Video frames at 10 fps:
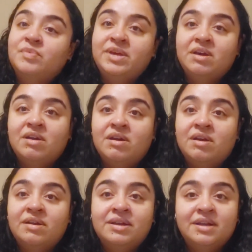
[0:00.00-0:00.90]
we
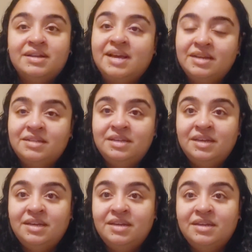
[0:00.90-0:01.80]
are
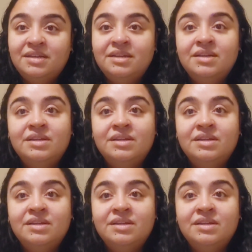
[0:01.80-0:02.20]
connecting,